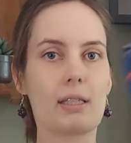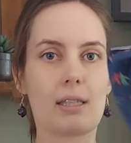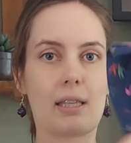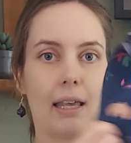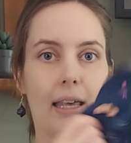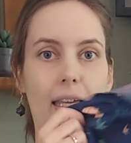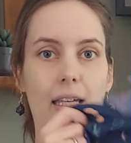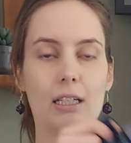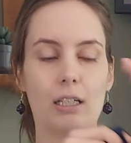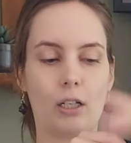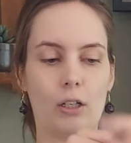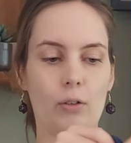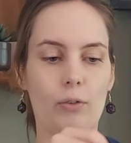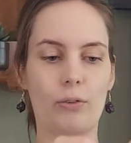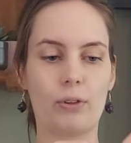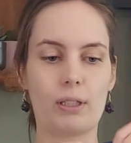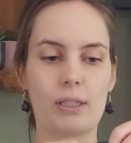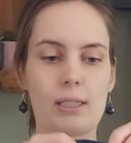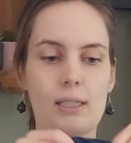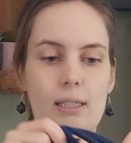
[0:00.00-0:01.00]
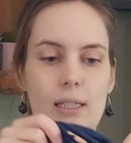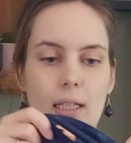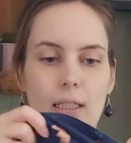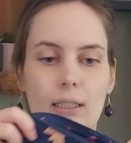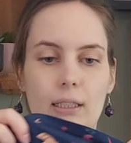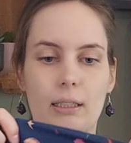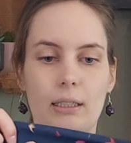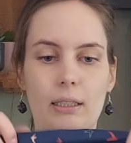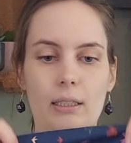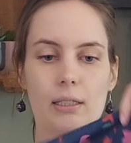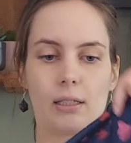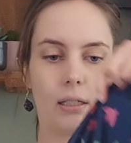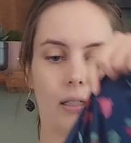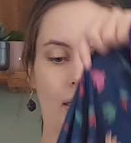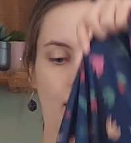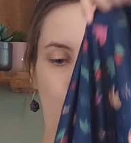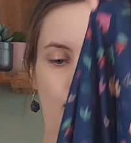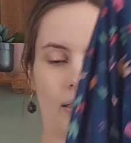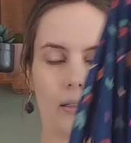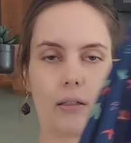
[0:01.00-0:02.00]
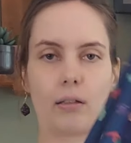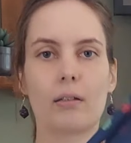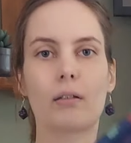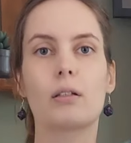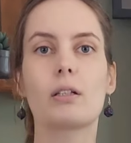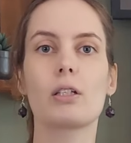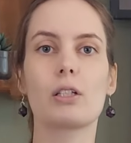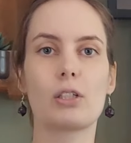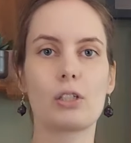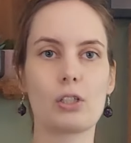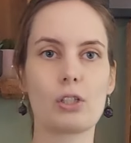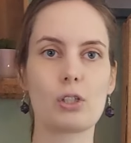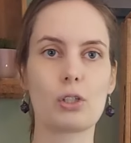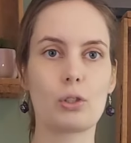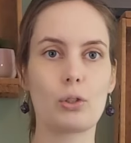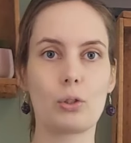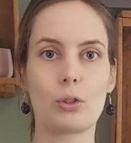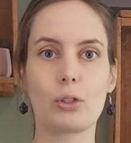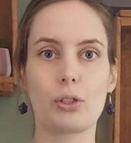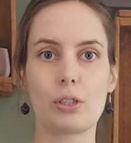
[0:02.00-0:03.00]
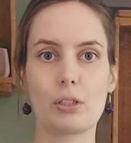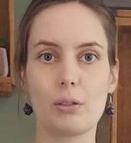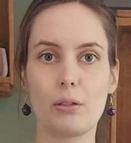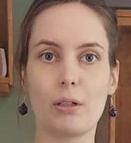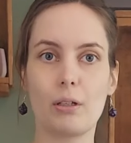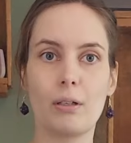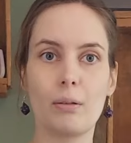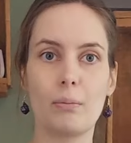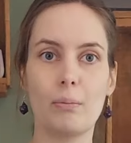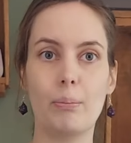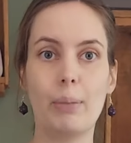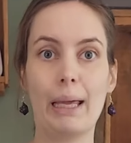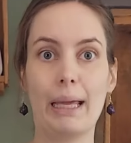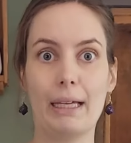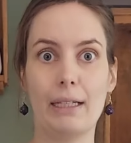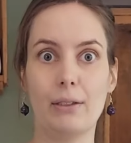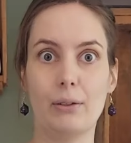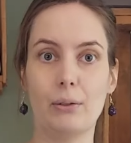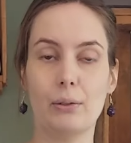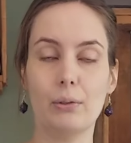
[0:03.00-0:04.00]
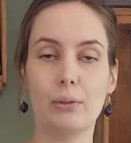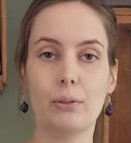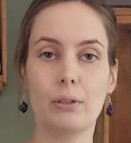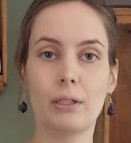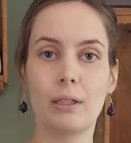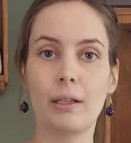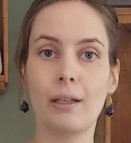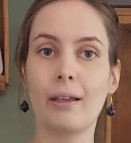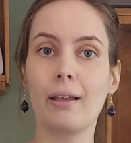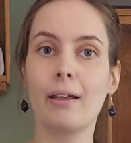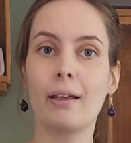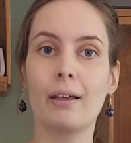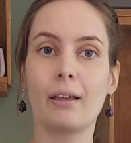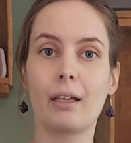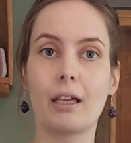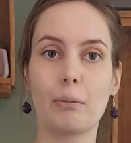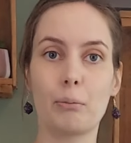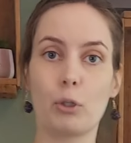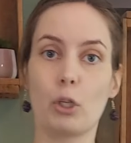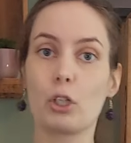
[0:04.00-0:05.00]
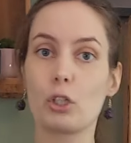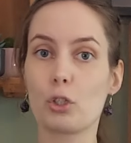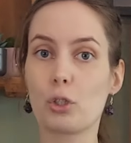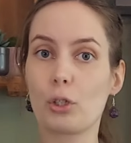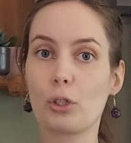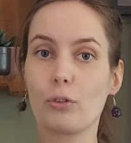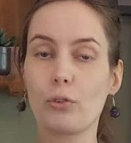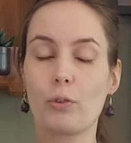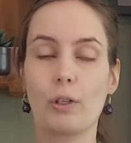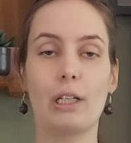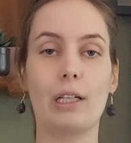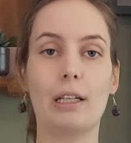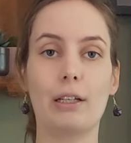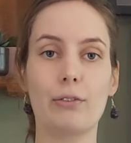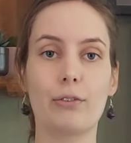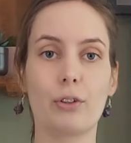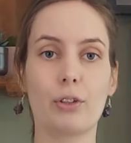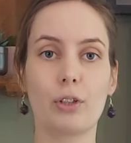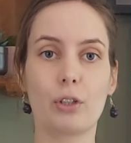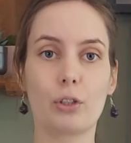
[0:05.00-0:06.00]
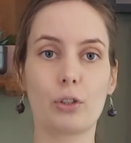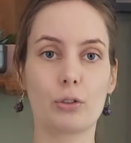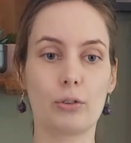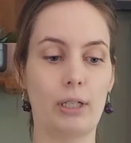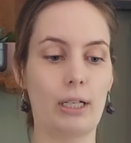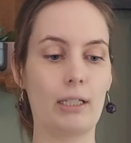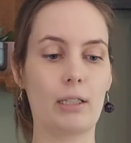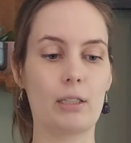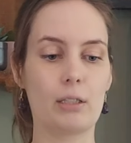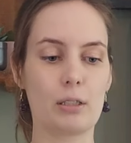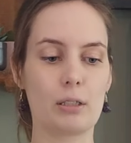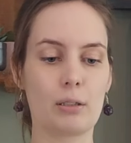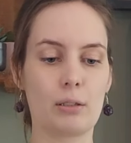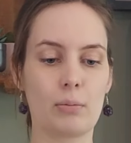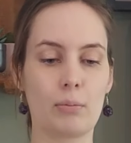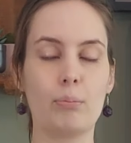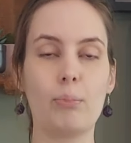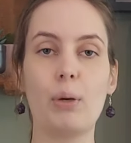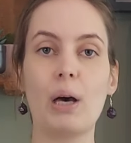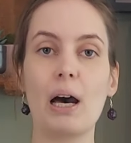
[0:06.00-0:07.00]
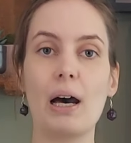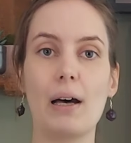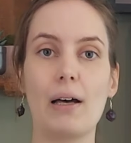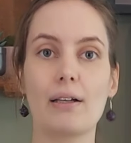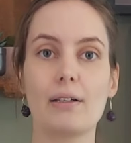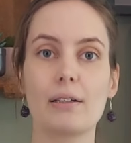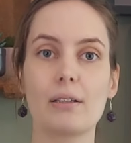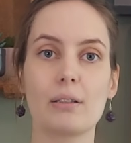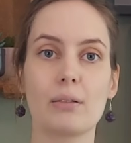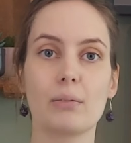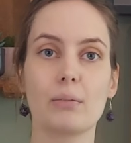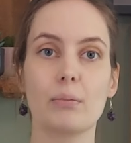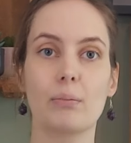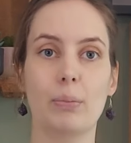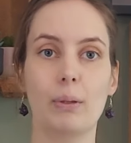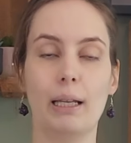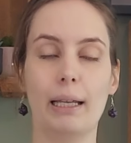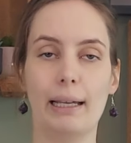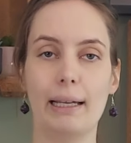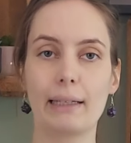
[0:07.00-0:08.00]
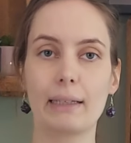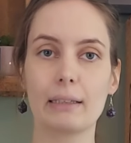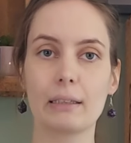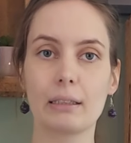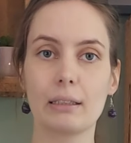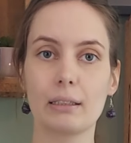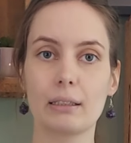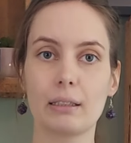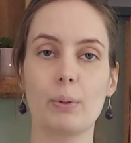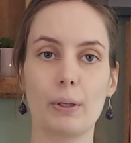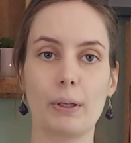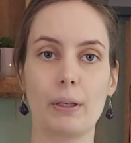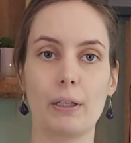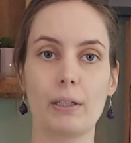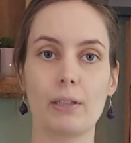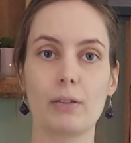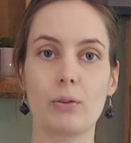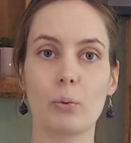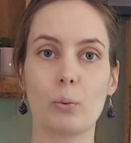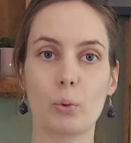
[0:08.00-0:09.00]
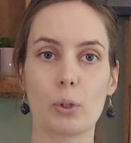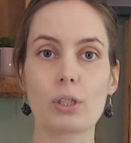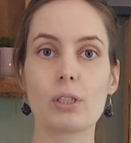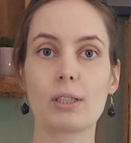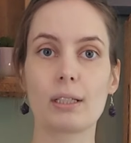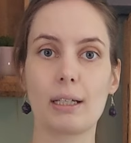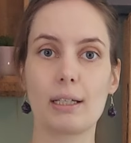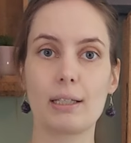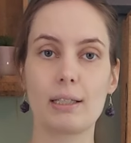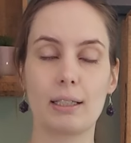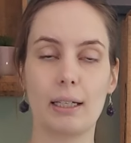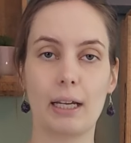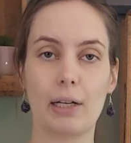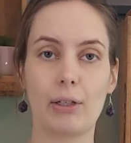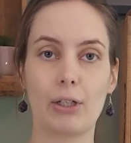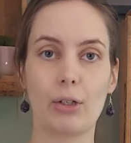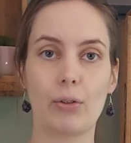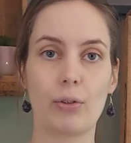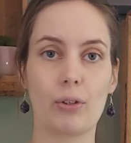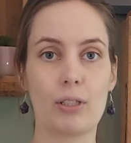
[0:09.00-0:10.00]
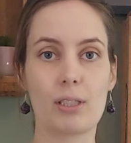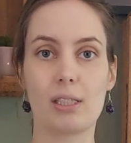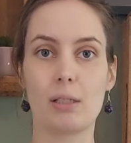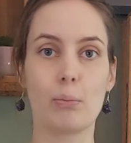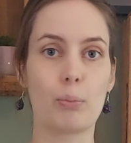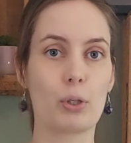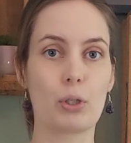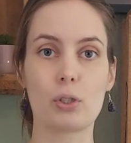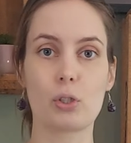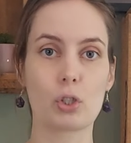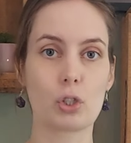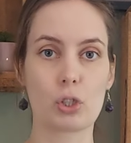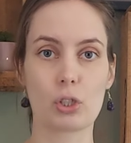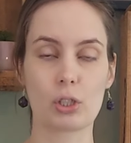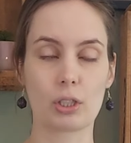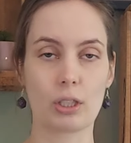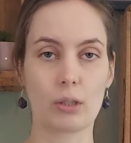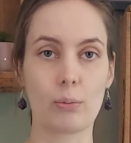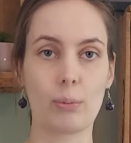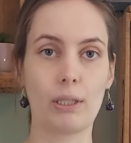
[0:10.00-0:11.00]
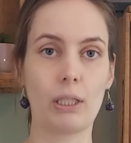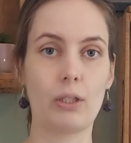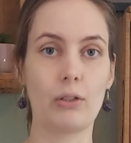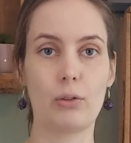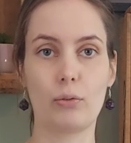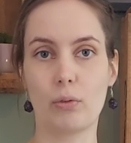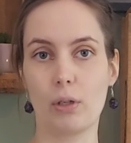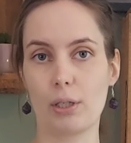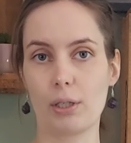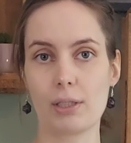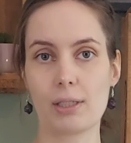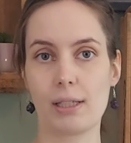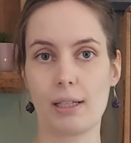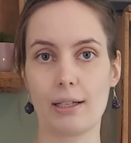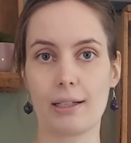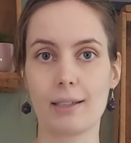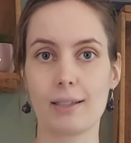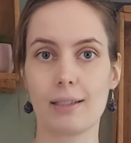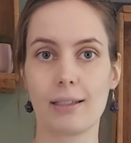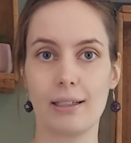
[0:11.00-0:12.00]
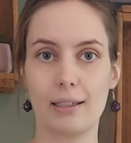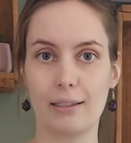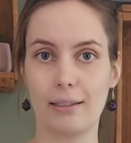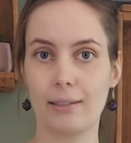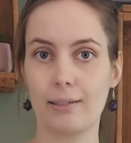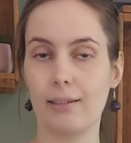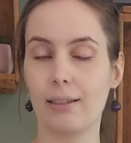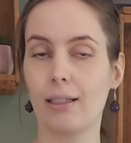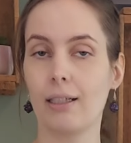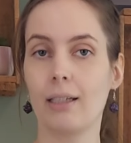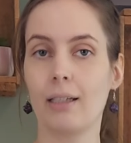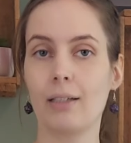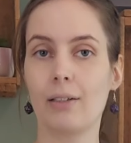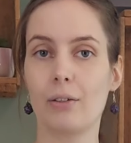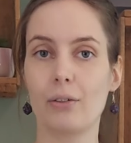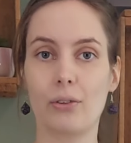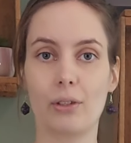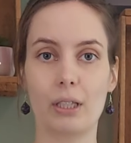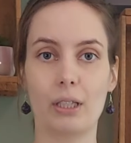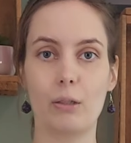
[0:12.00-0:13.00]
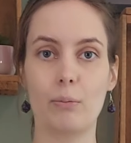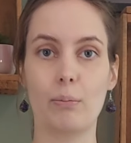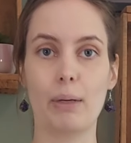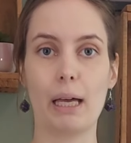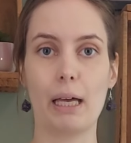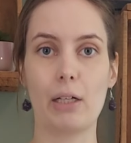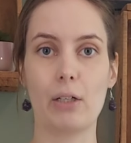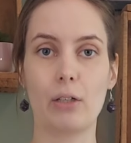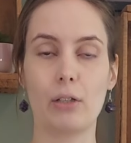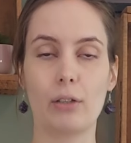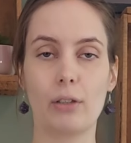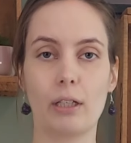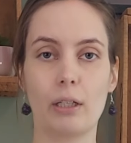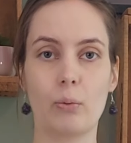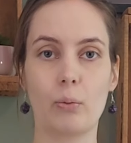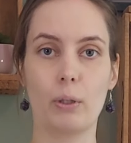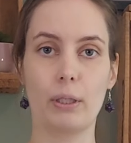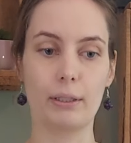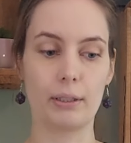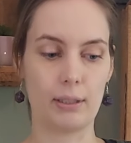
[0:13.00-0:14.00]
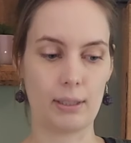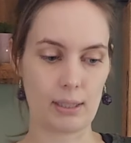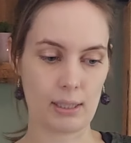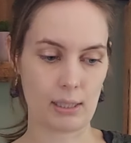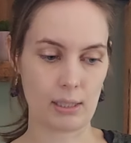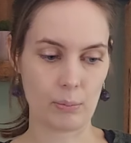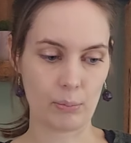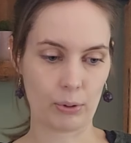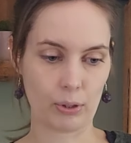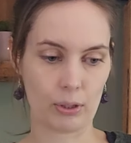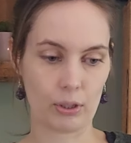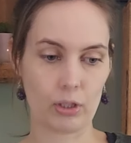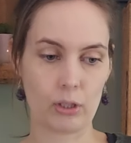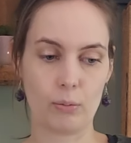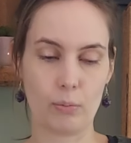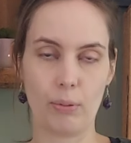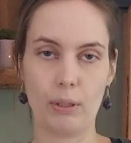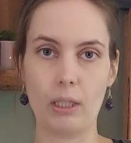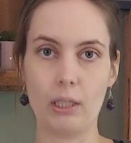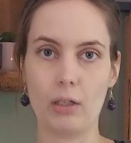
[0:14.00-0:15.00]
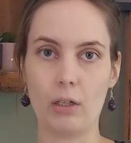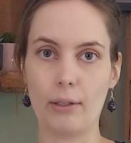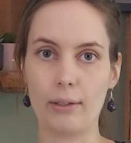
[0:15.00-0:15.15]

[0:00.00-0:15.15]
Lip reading: side of the second skirt panel. I'm not sure if I left the correct part blank, but worst case scenario, the zipper is just going to be on the wrong side. In the pattern, they want the zipper to be